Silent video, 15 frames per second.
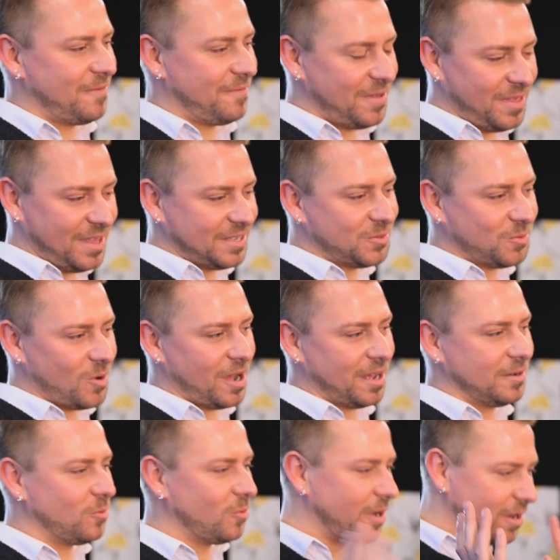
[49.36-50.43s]
for this
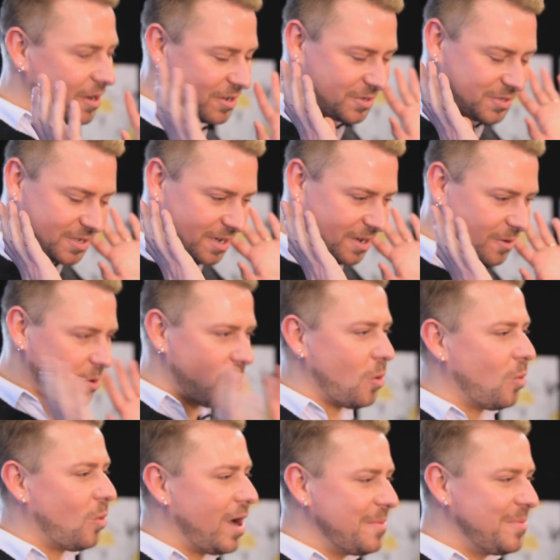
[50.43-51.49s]
one, we are just going to
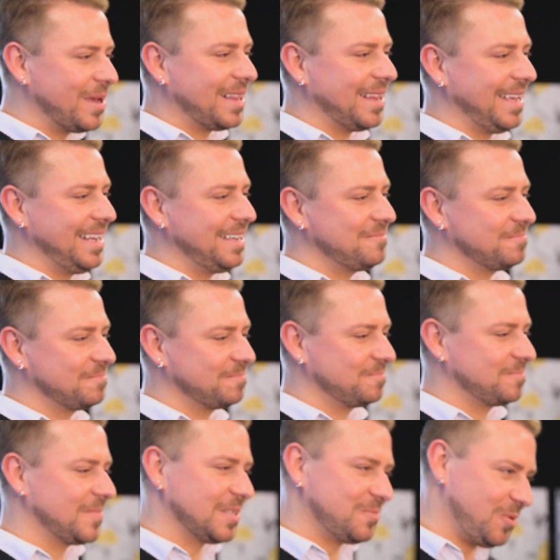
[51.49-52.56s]
wipe it clean,
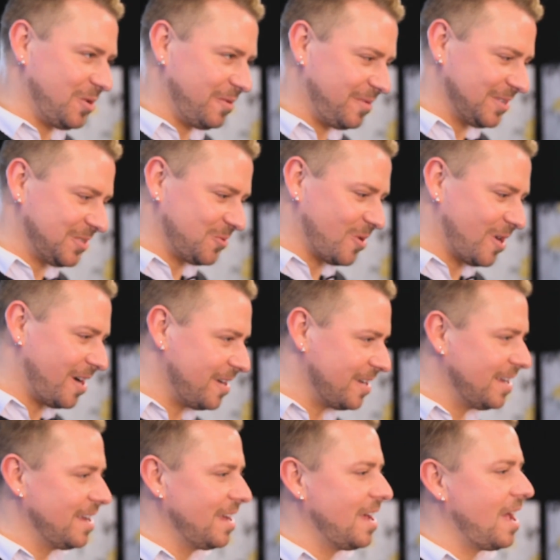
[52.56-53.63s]
as beautiful as you are,
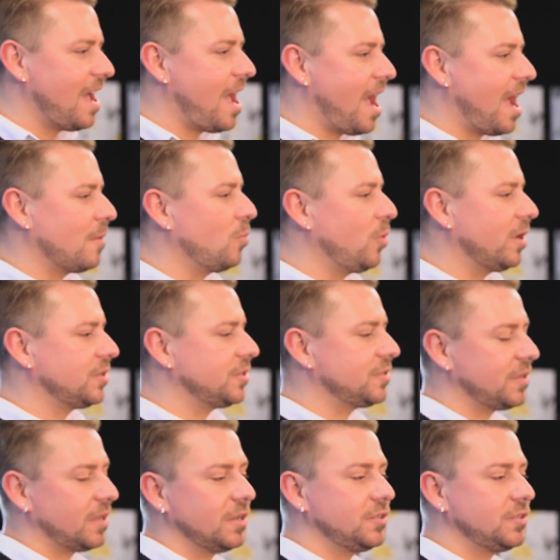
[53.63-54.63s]
and we're just going to